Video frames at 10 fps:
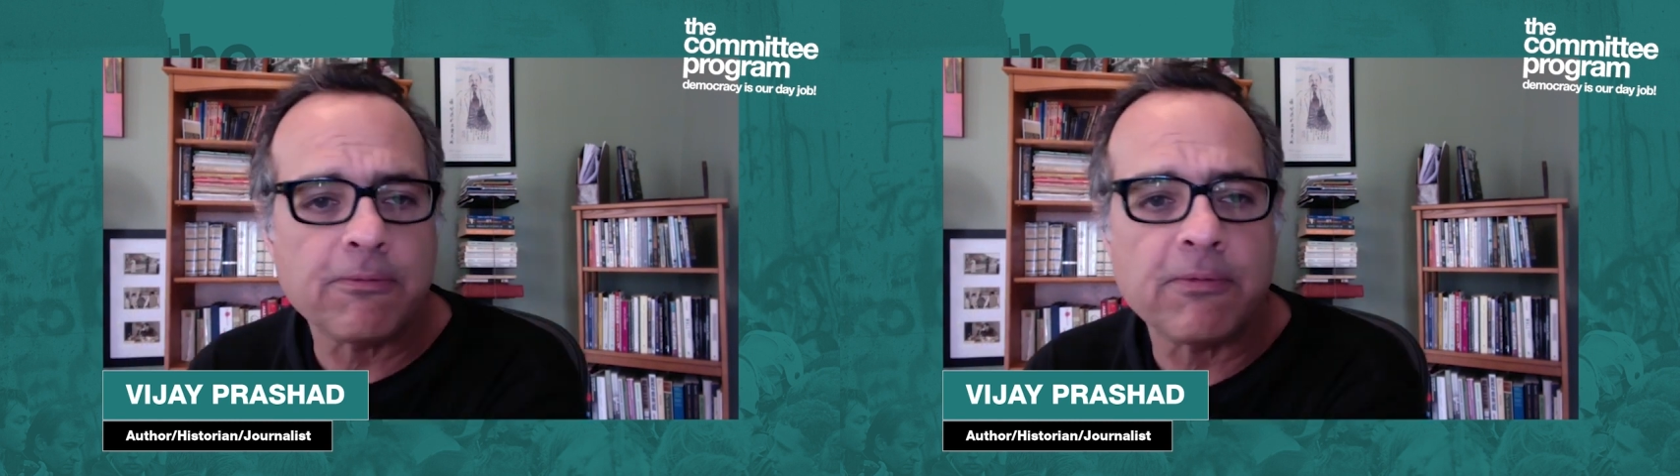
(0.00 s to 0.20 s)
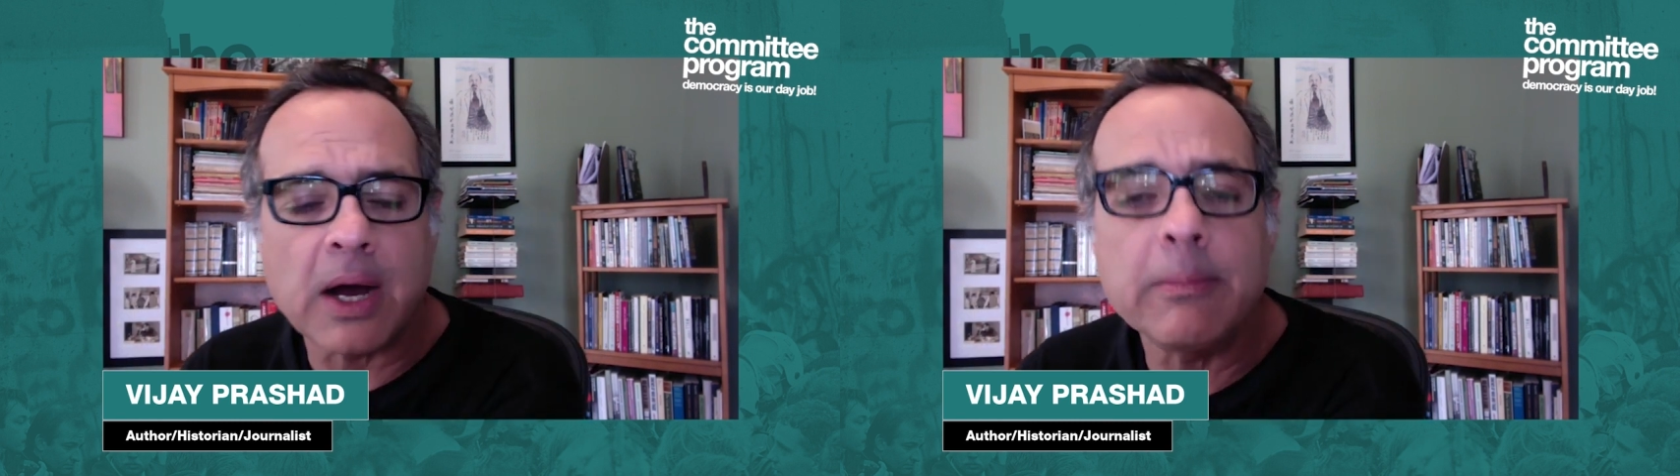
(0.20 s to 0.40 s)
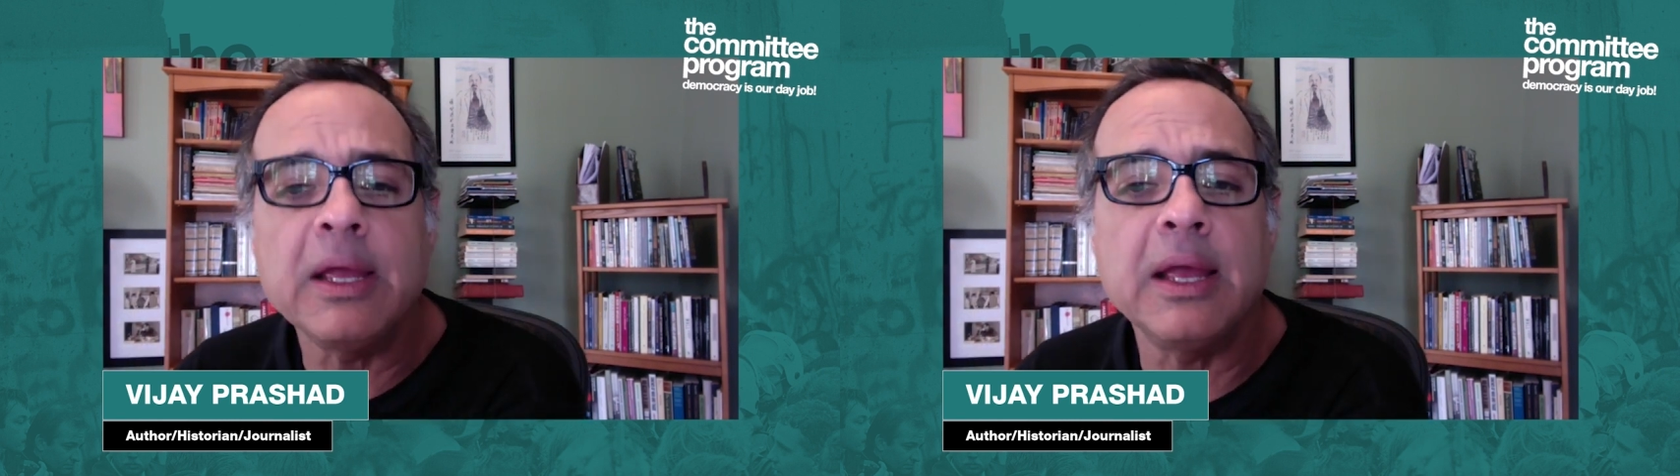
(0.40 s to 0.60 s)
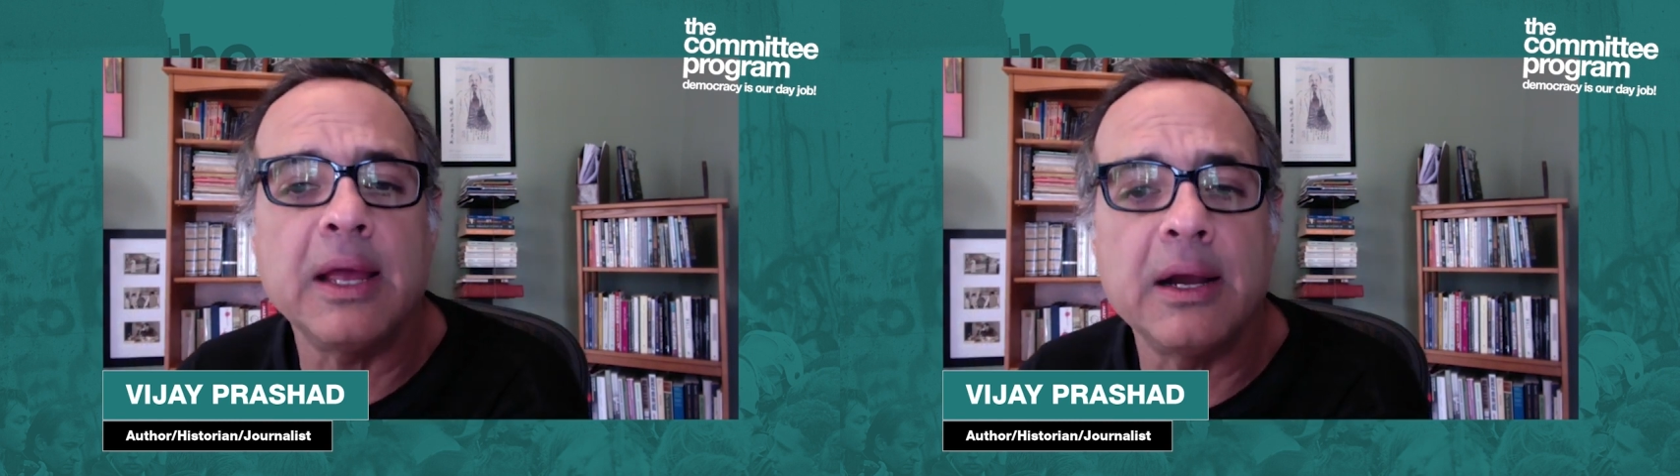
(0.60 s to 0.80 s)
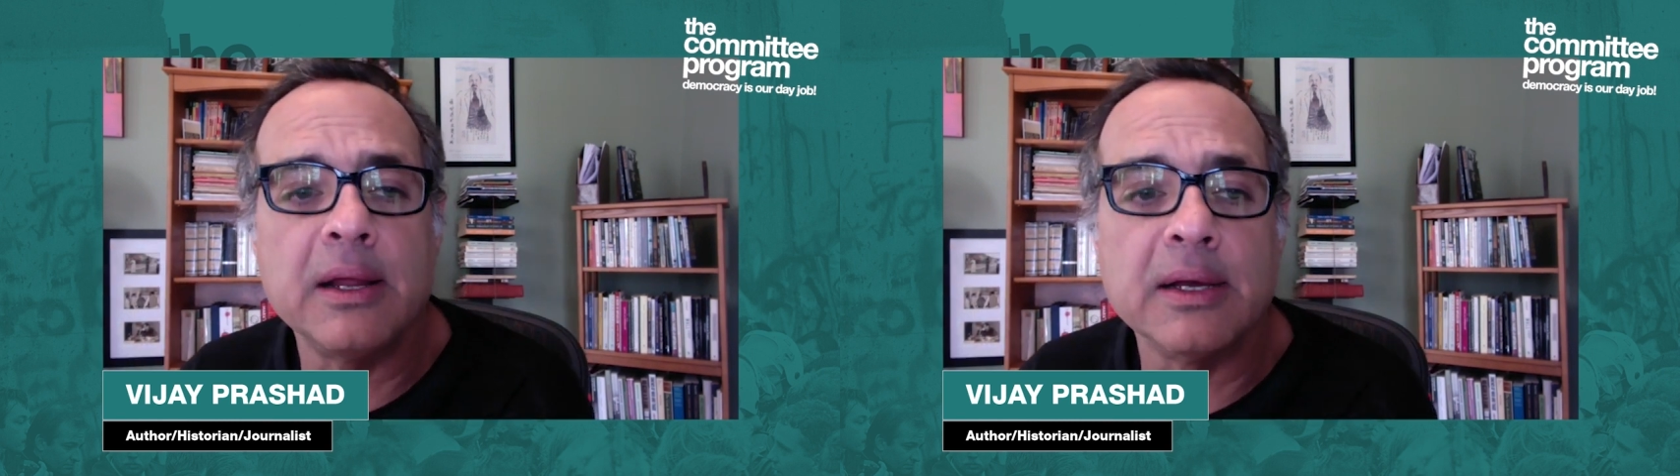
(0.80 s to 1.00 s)
farming
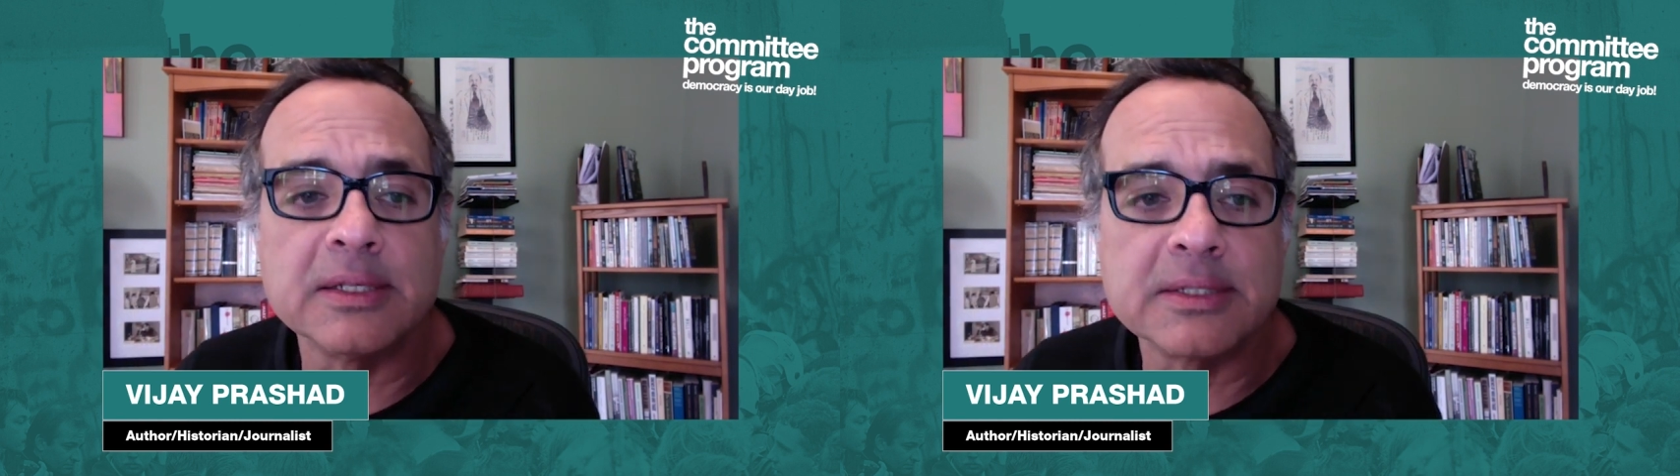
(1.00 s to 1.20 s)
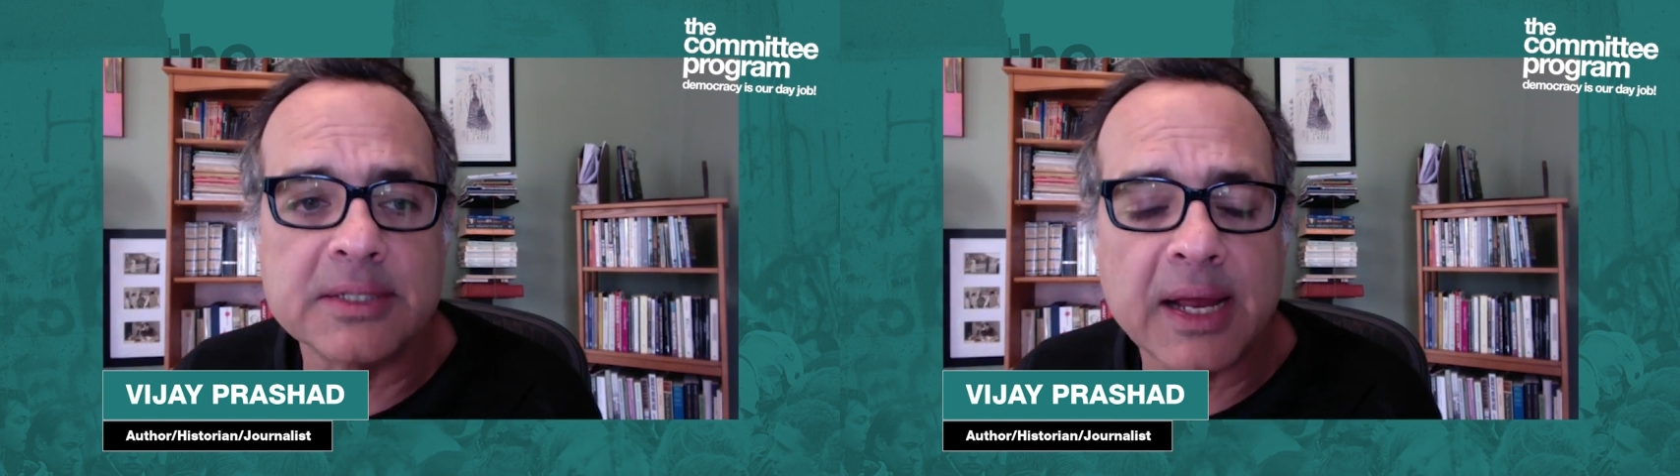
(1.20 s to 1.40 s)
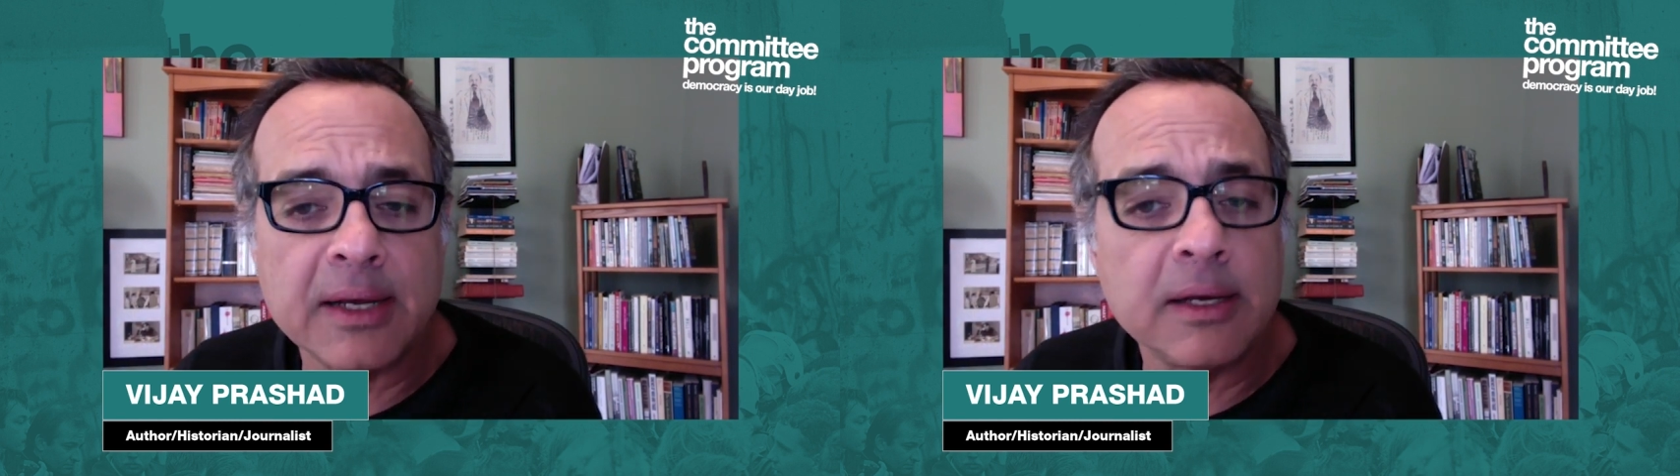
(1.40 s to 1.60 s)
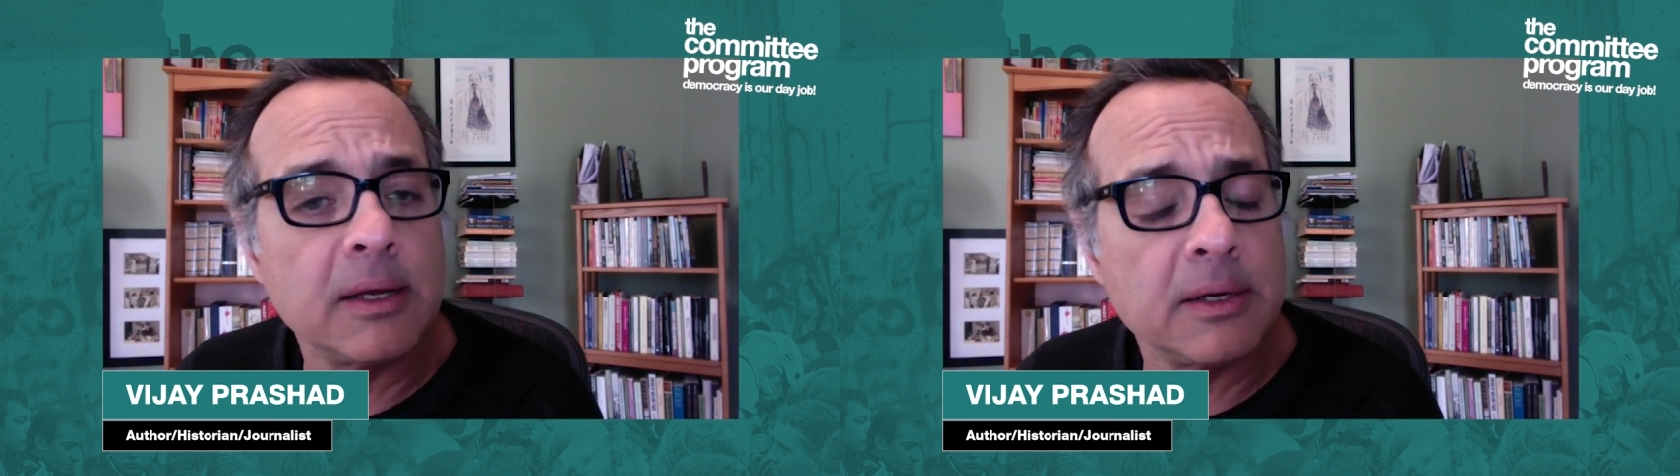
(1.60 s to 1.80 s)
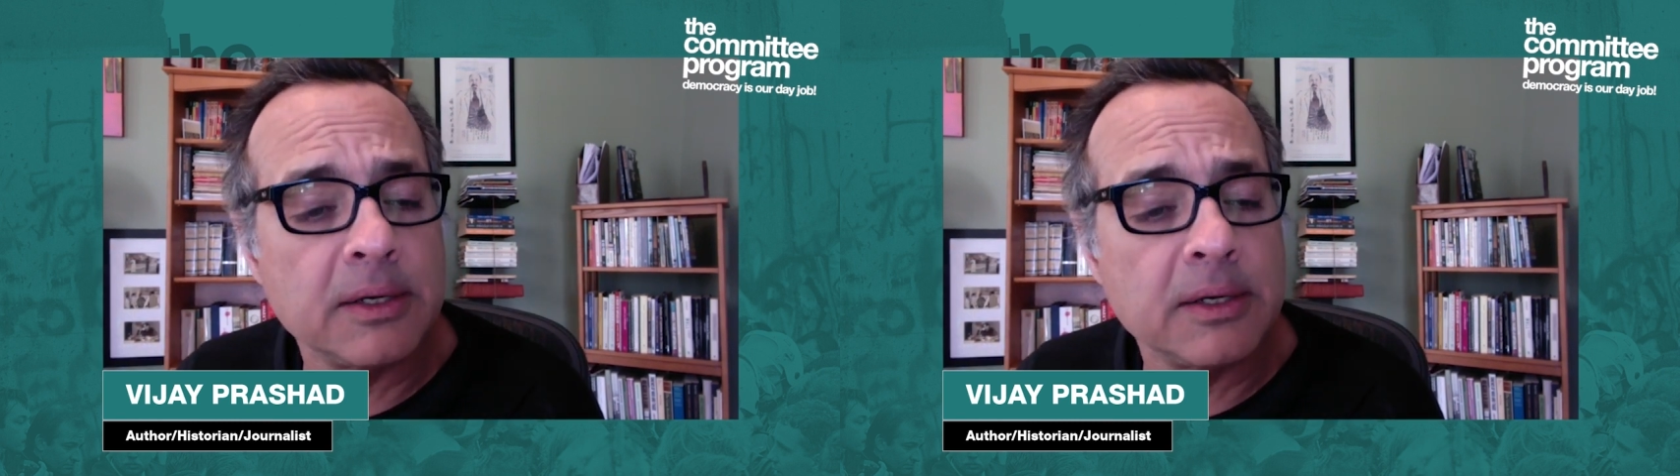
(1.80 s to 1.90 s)
areas had